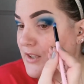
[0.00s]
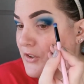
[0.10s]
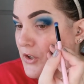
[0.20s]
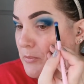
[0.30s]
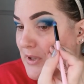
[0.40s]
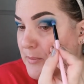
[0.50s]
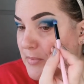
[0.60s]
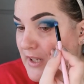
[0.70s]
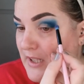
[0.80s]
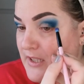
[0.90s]
Nomad
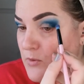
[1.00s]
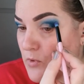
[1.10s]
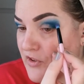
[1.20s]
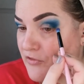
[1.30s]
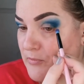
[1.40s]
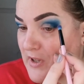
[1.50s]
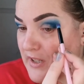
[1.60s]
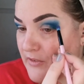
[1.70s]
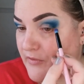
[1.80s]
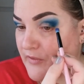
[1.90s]
palette, is one of
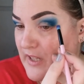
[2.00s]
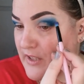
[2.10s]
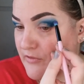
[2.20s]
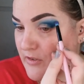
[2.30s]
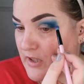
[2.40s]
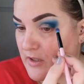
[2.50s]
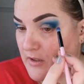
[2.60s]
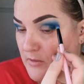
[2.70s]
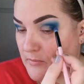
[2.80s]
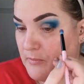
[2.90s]
my favourite
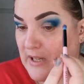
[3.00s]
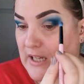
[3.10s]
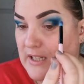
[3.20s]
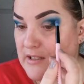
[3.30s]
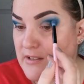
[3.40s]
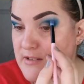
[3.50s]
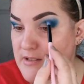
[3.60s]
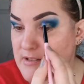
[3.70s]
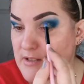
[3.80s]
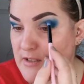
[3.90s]

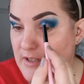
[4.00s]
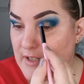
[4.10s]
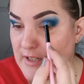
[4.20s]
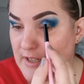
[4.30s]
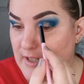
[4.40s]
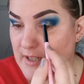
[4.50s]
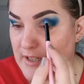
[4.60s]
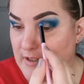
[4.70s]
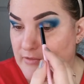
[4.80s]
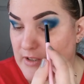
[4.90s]
palettes
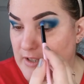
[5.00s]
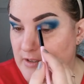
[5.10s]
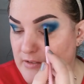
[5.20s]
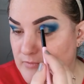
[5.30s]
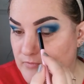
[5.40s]
ever.